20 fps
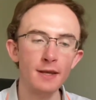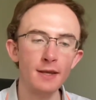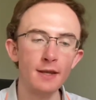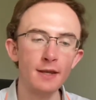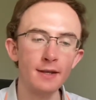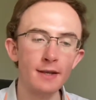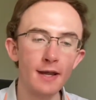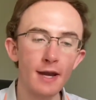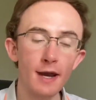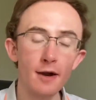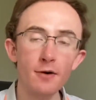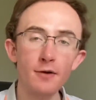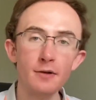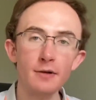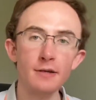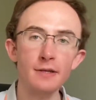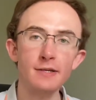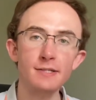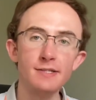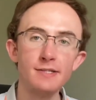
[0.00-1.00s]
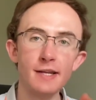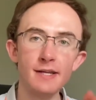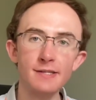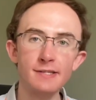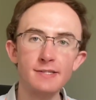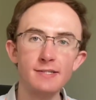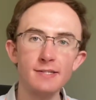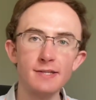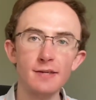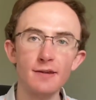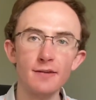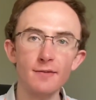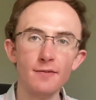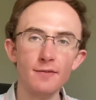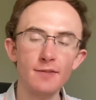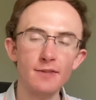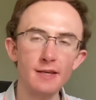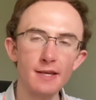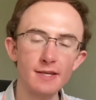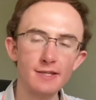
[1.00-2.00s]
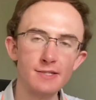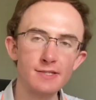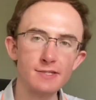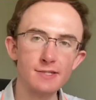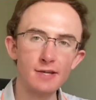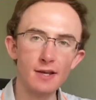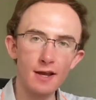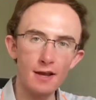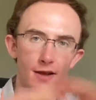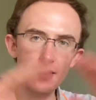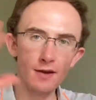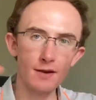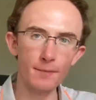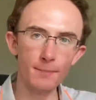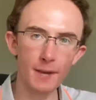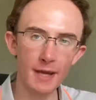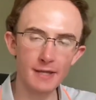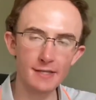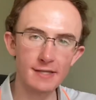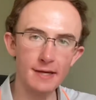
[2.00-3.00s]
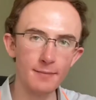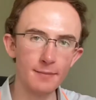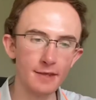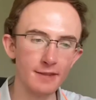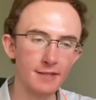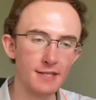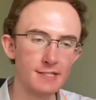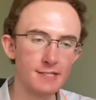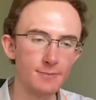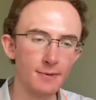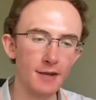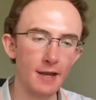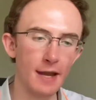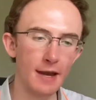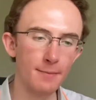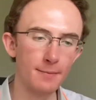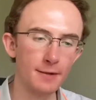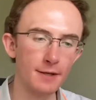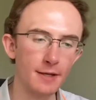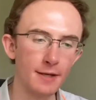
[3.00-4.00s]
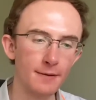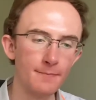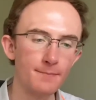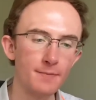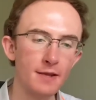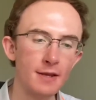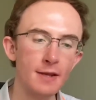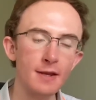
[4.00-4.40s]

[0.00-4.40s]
Now, since this pandemic that's been happening,